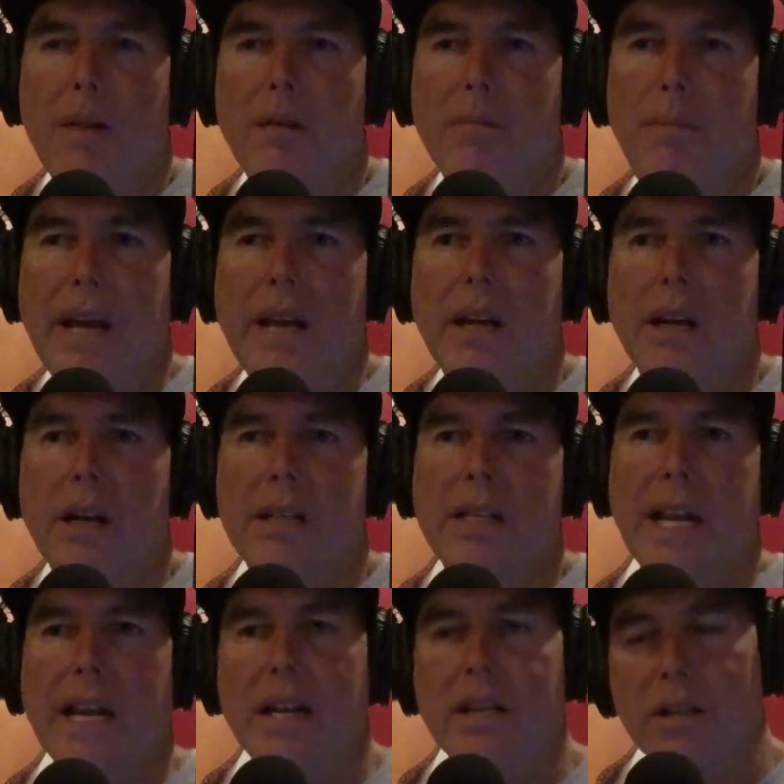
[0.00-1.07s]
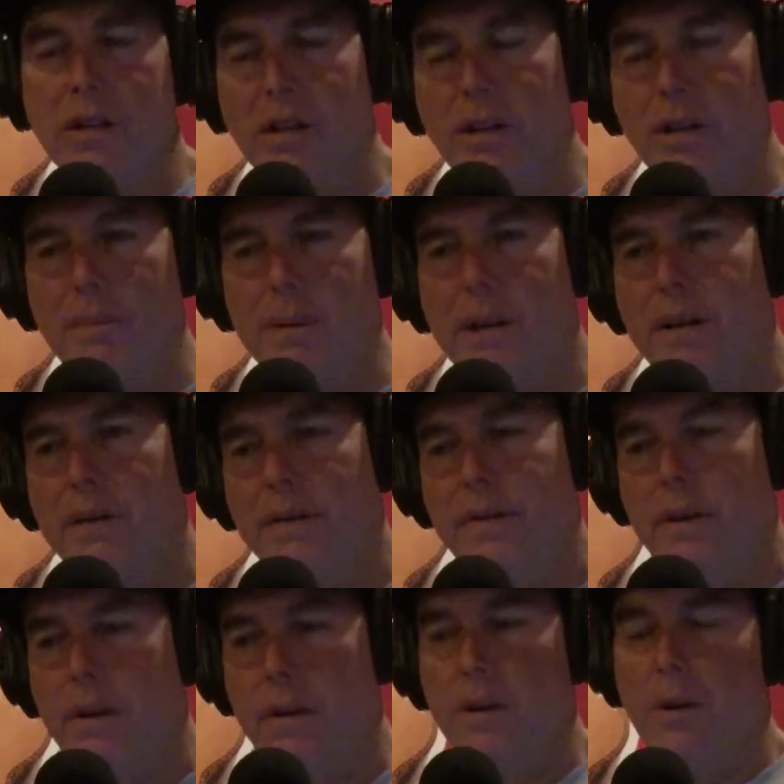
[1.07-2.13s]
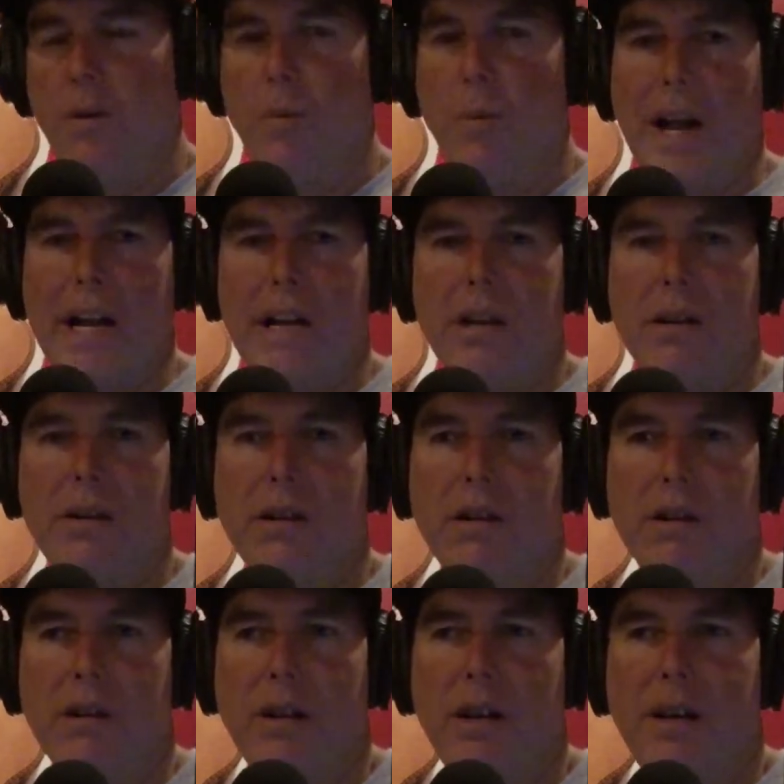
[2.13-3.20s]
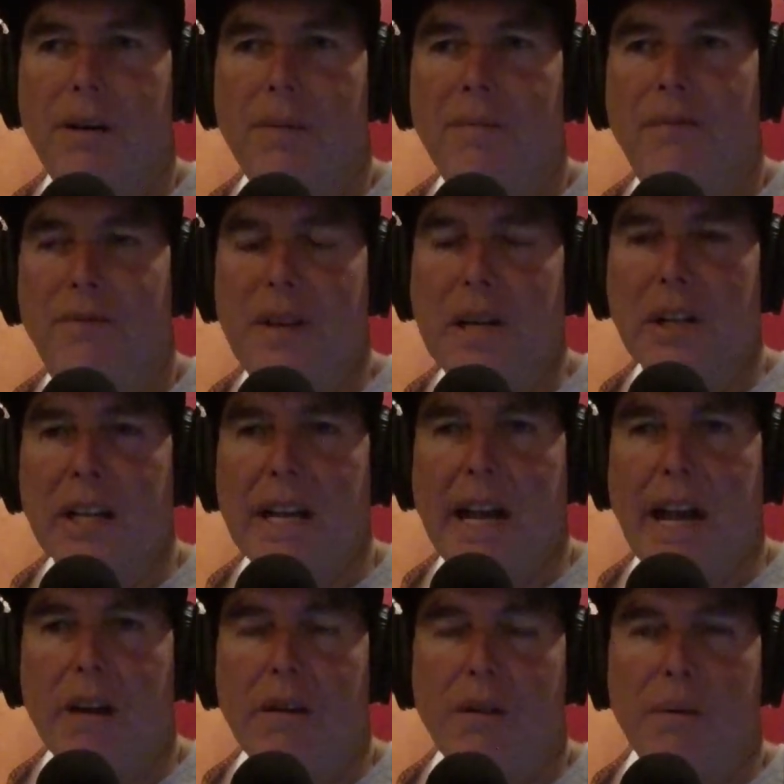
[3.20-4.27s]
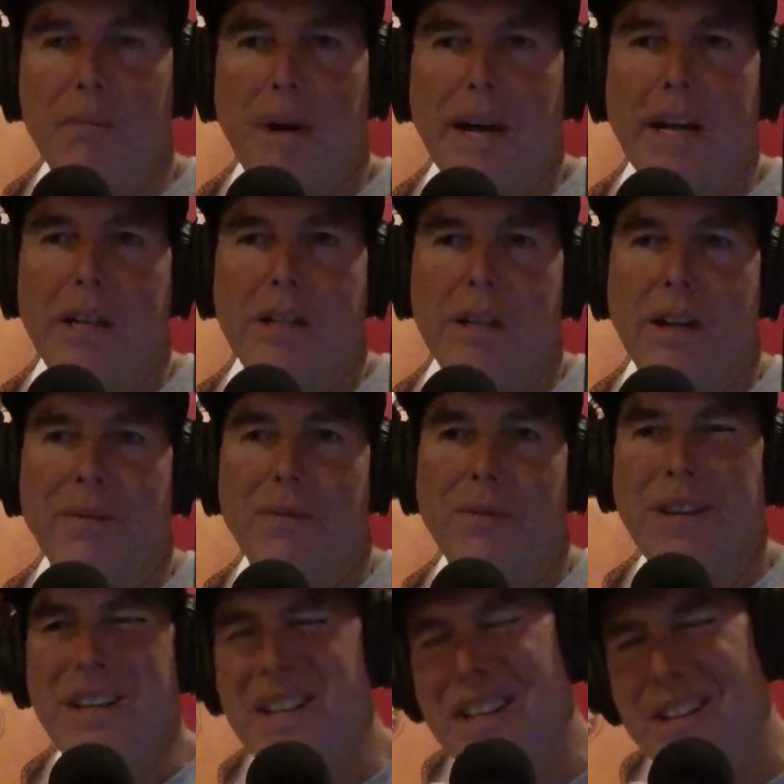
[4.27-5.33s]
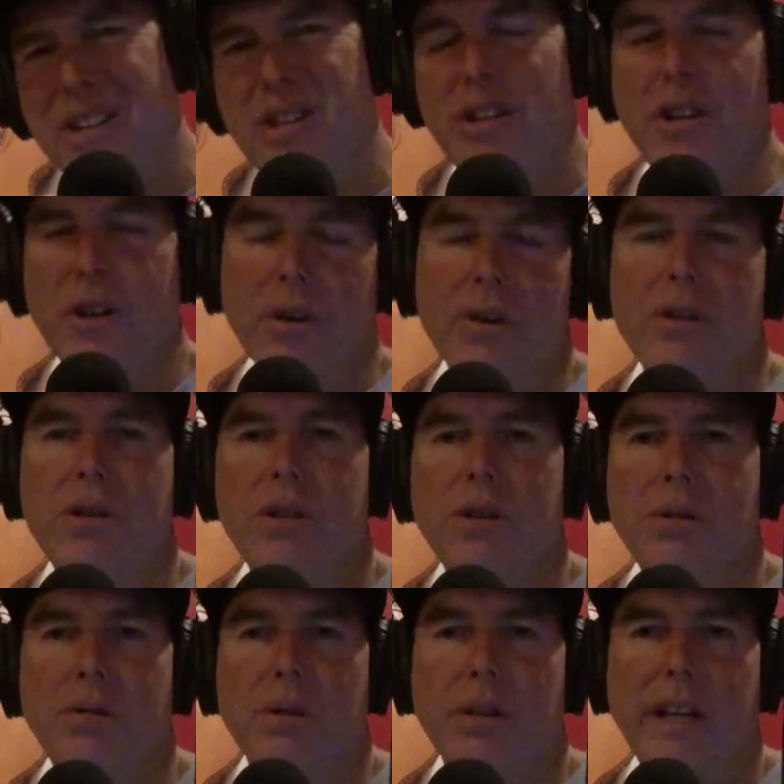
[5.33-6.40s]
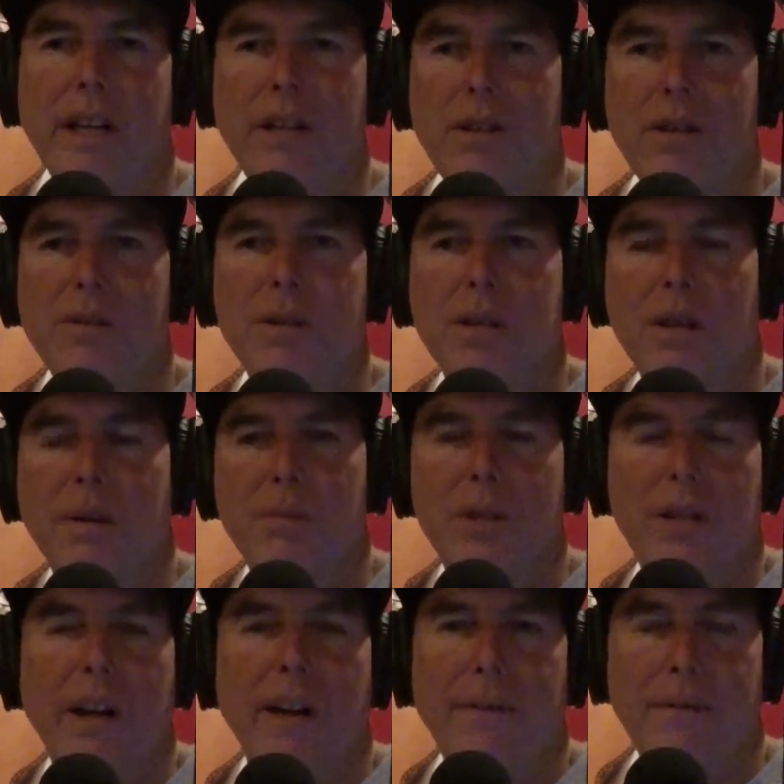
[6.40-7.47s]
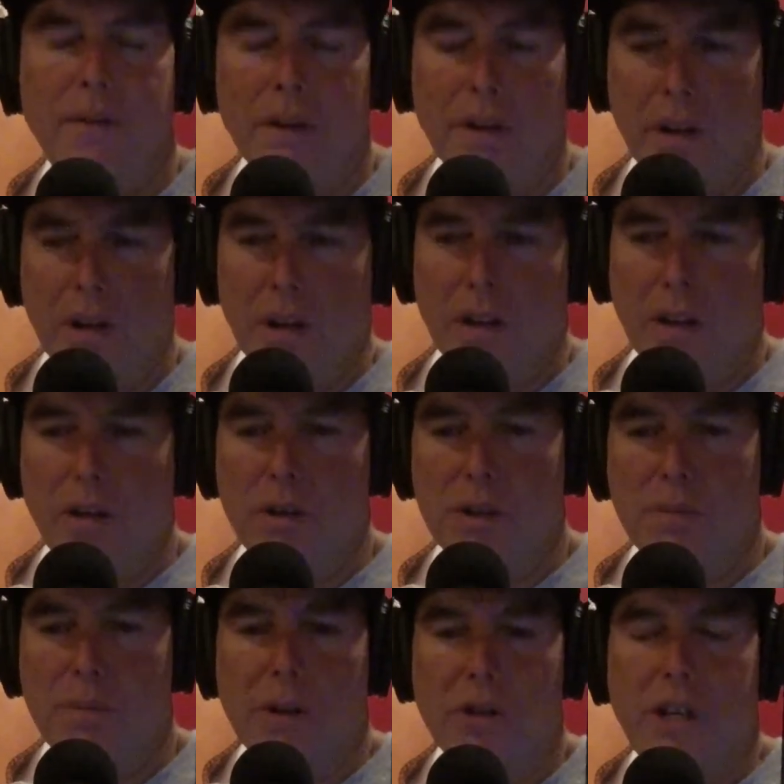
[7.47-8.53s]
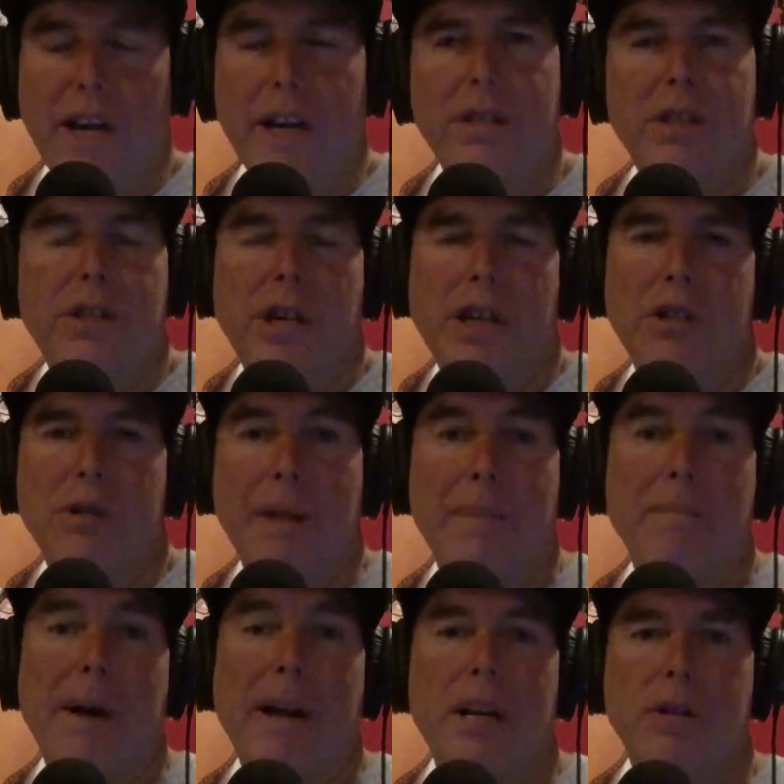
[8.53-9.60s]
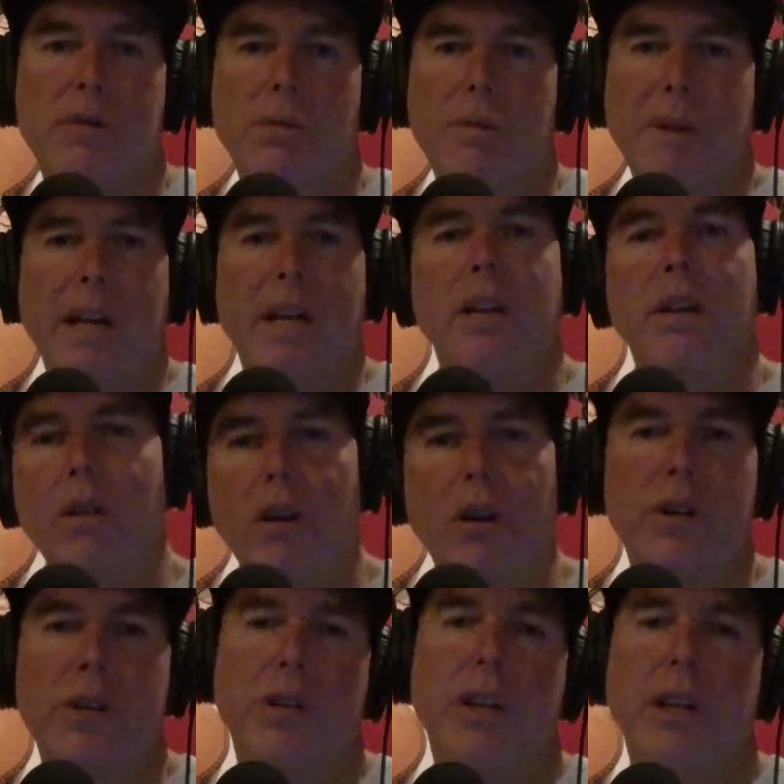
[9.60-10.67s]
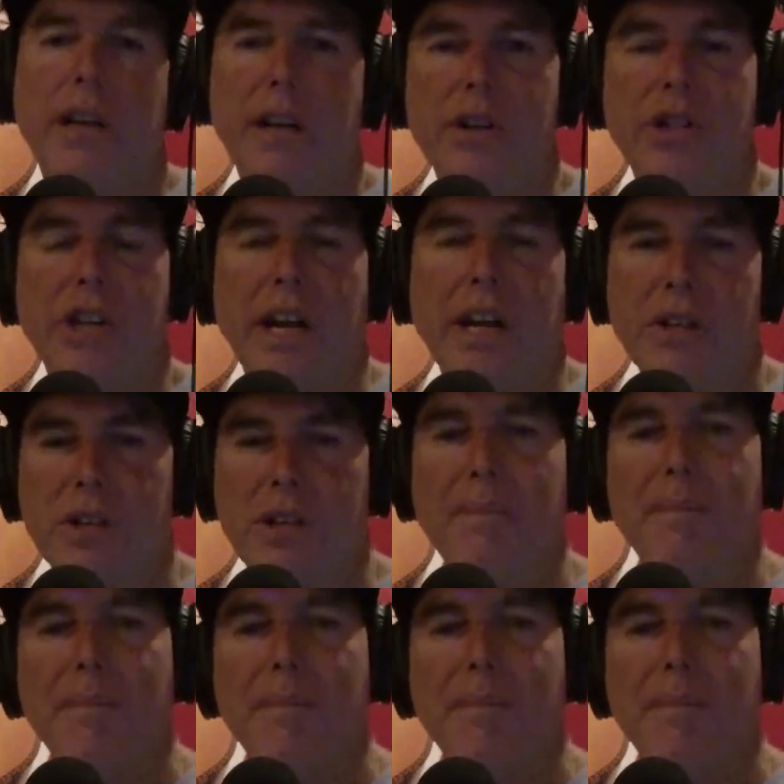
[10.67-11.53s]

Beta takes a little bit of weight feeling out of their bikes every year or two. They do some stuff. Little small chassis changes. That bike has remained largely unchanged.